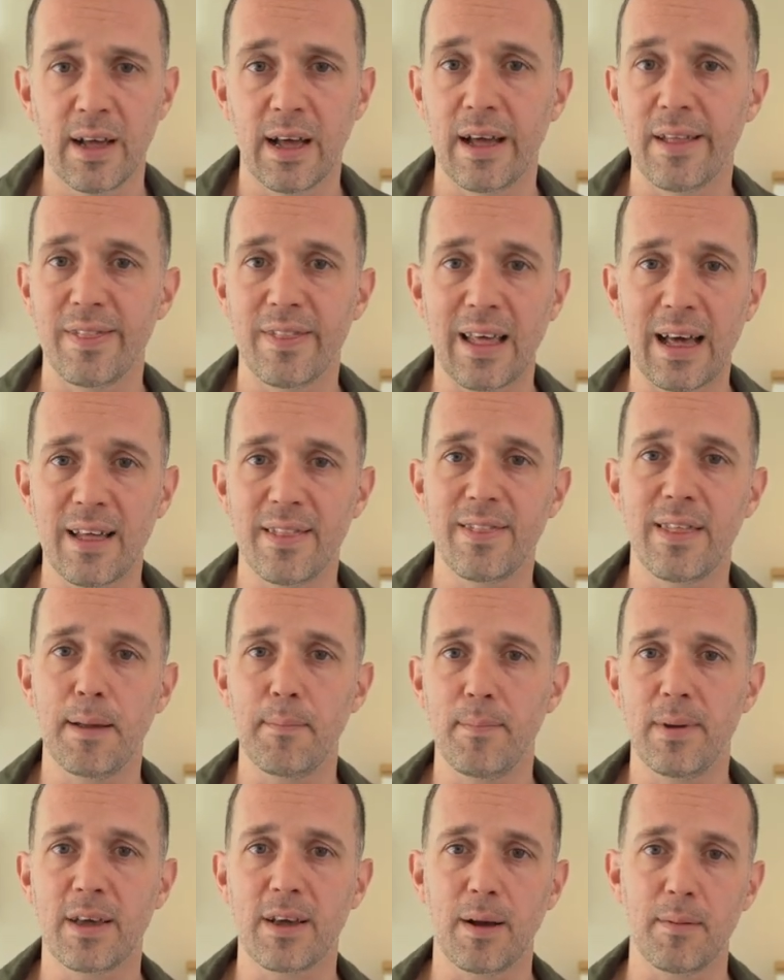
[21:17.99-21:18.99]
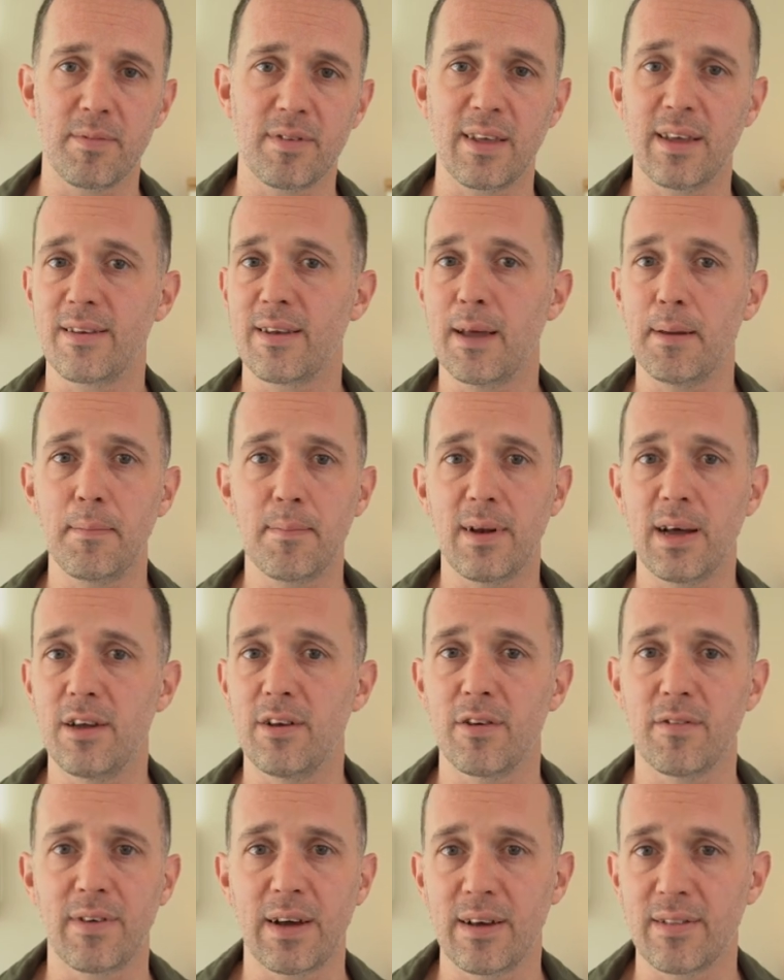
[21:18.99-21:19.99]
And that then becomes their
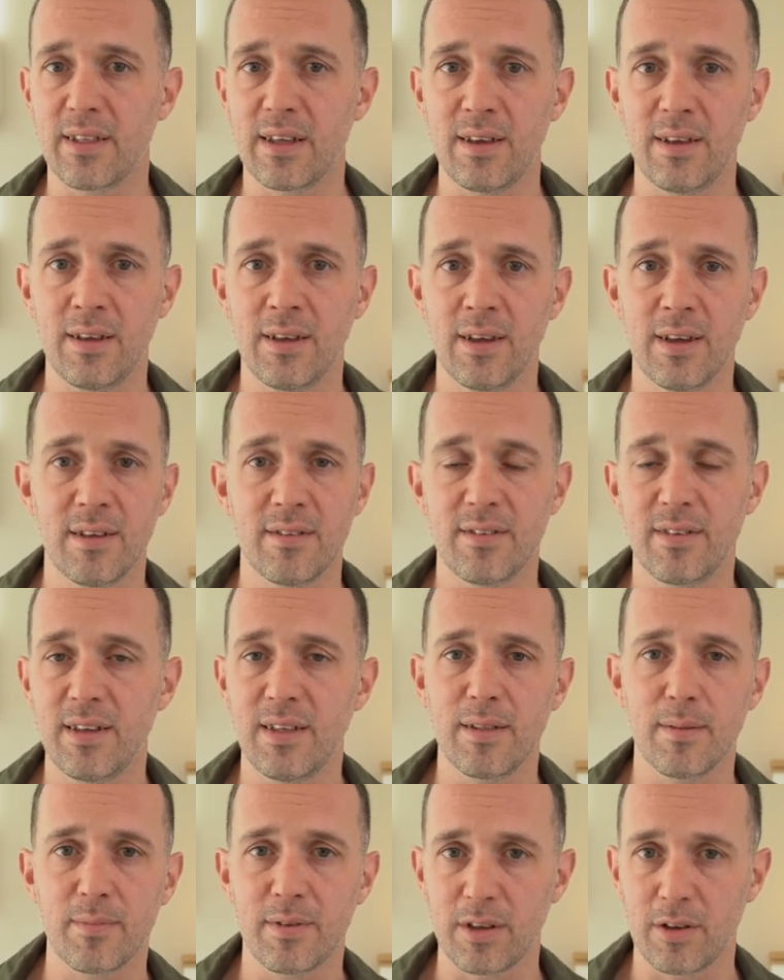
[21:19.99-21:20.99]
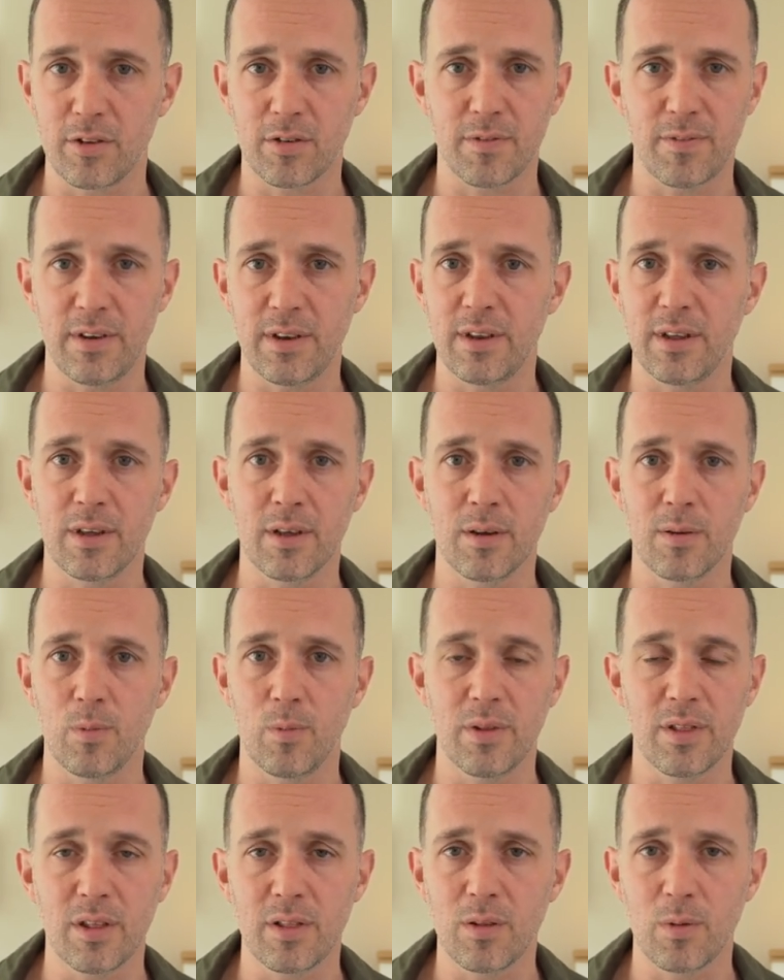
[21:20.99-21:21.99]
template of how they see themselves fitting
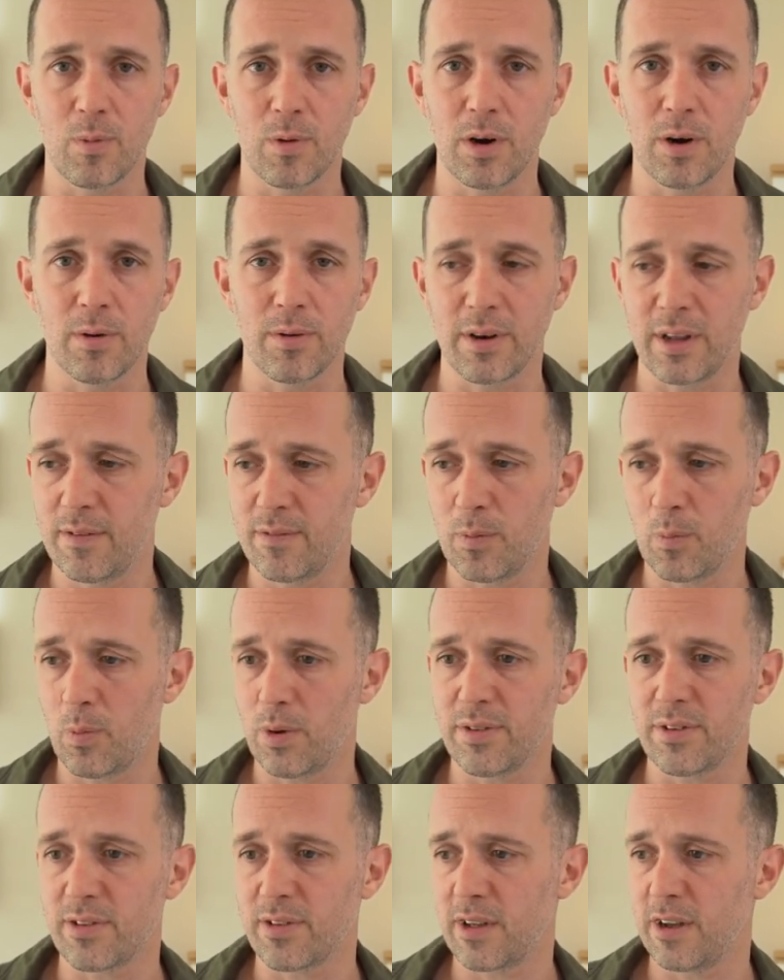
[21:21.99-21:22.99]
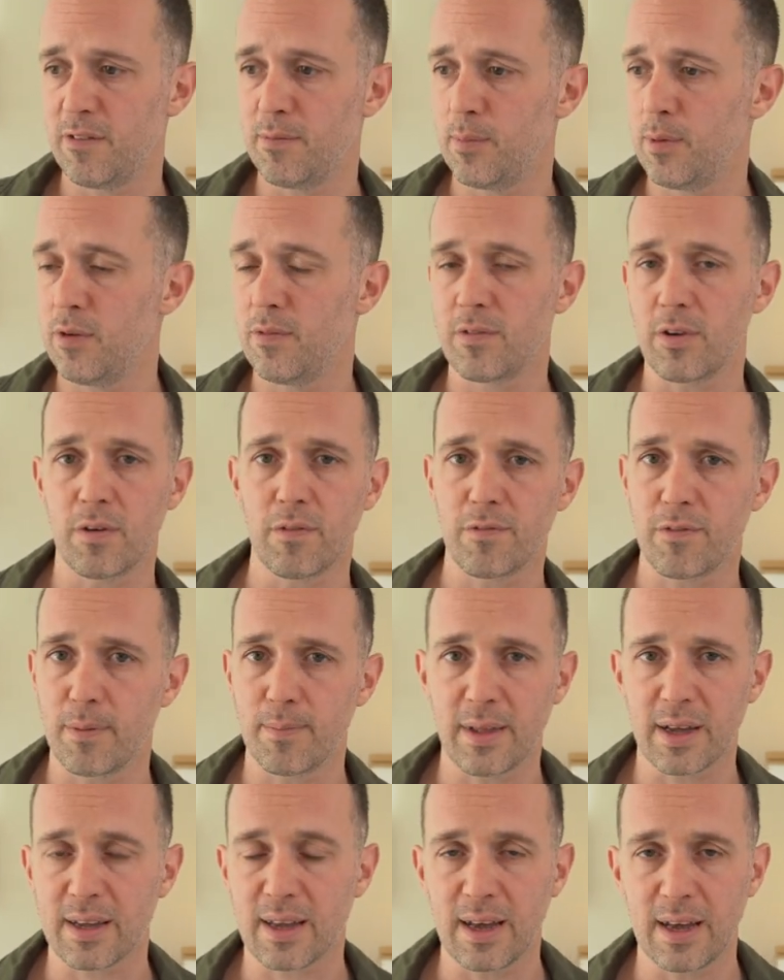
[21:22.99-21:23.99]
within the world, even once they've moved on from
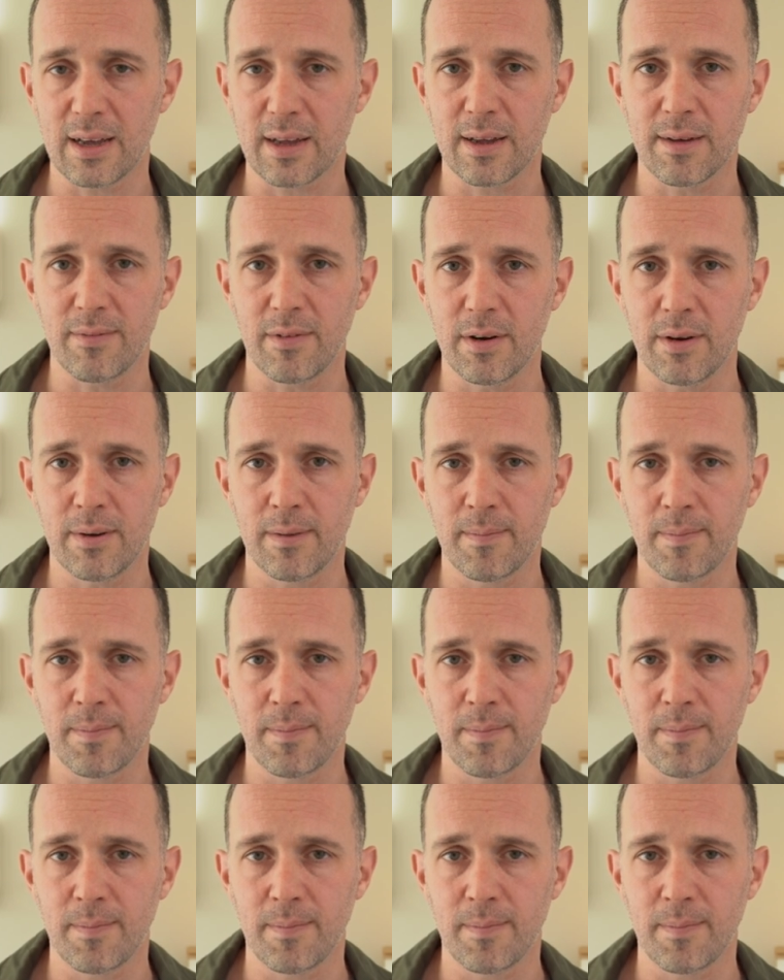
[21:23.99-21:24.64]
that caregiver.